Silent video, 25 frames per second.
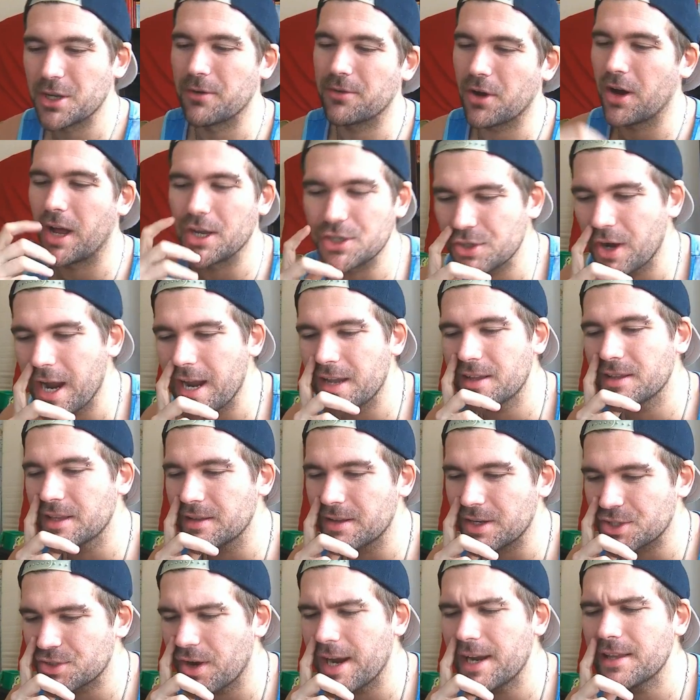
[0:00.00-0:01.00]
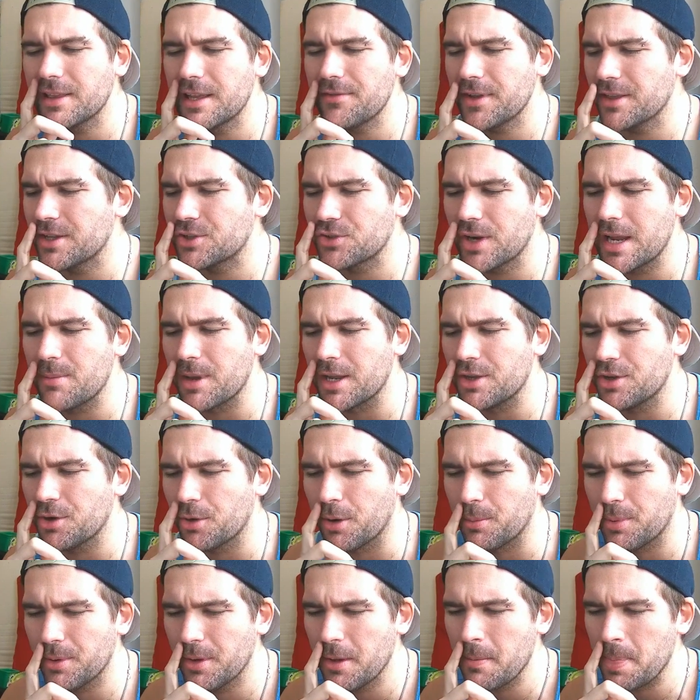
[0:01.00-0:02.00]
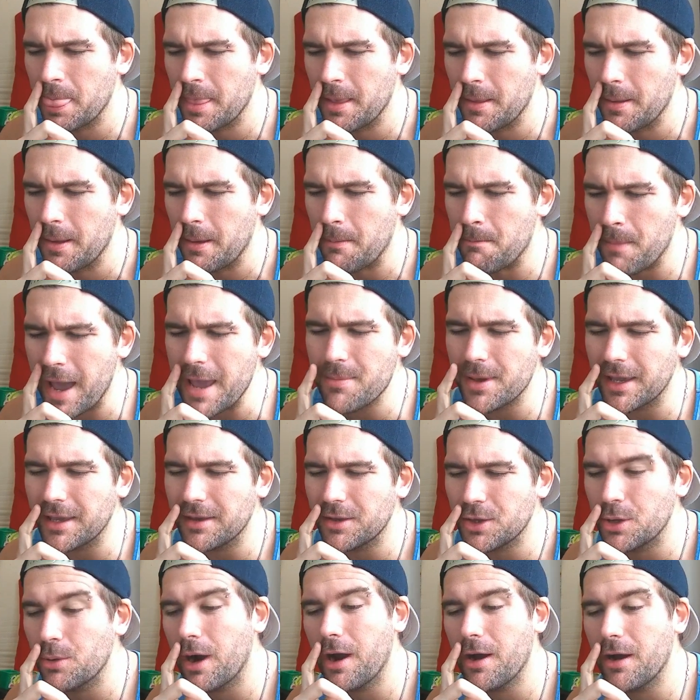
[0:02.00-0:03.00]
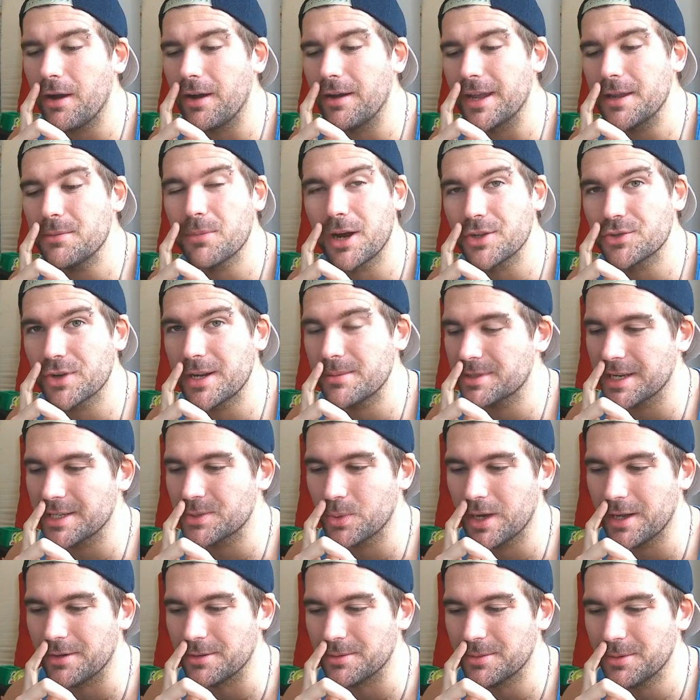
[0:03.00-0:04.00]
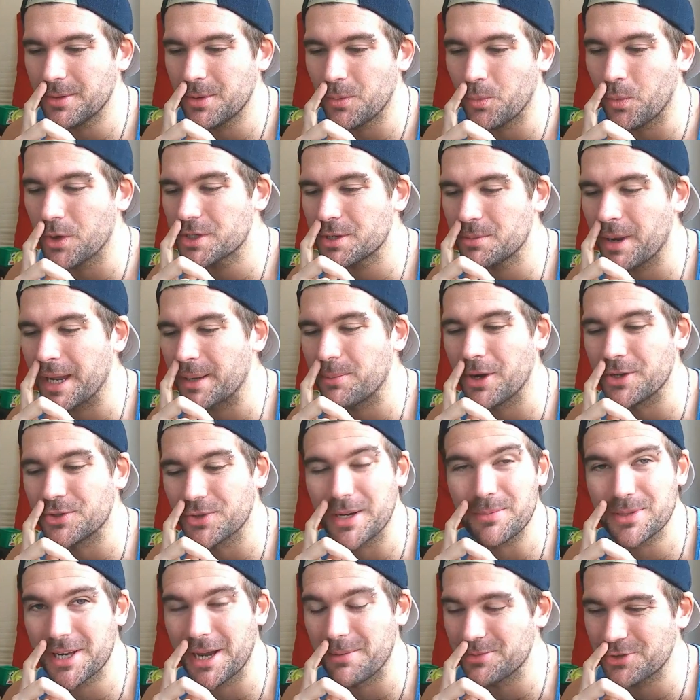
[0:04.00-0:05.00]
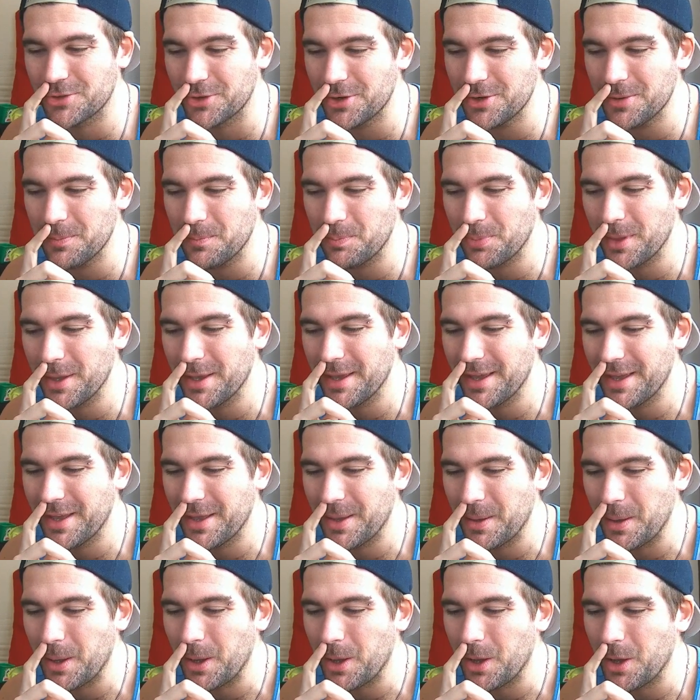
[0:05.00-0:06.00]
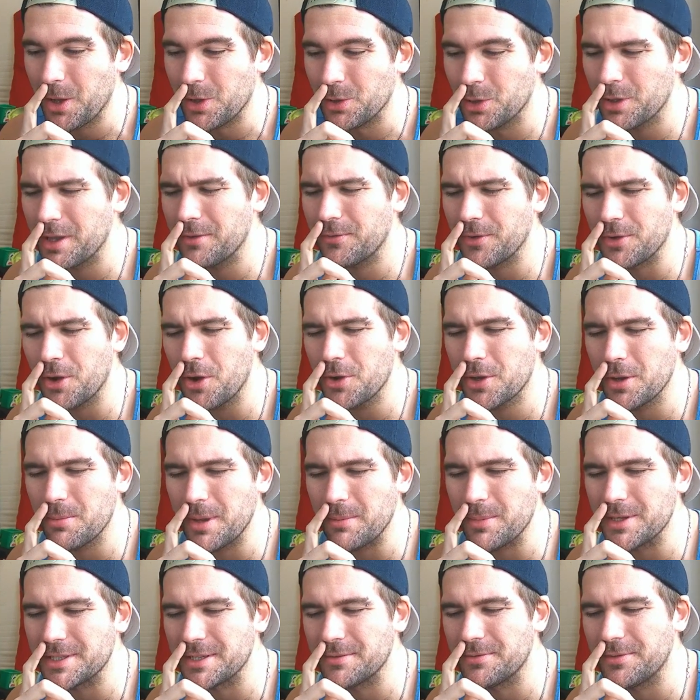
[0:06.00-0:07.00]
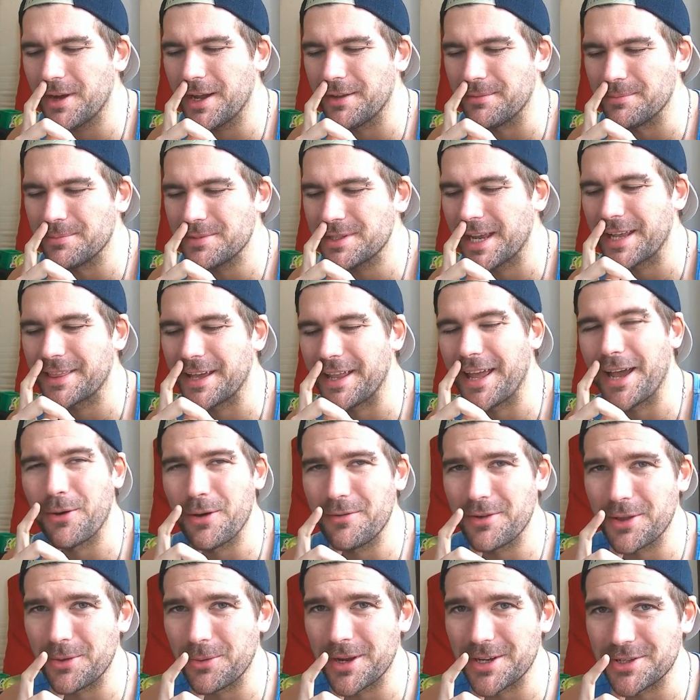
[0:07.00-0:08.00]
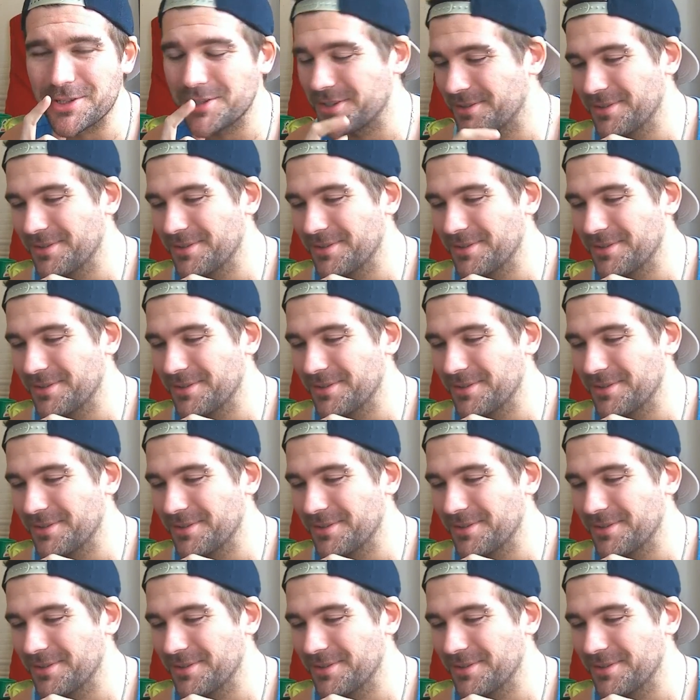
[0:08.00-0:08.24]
I've got Australian living the dream in Europe. Maybe you are in my dreams as well. Want to make my dreams come true? Looking for no commitments and fun. Take that however you wish.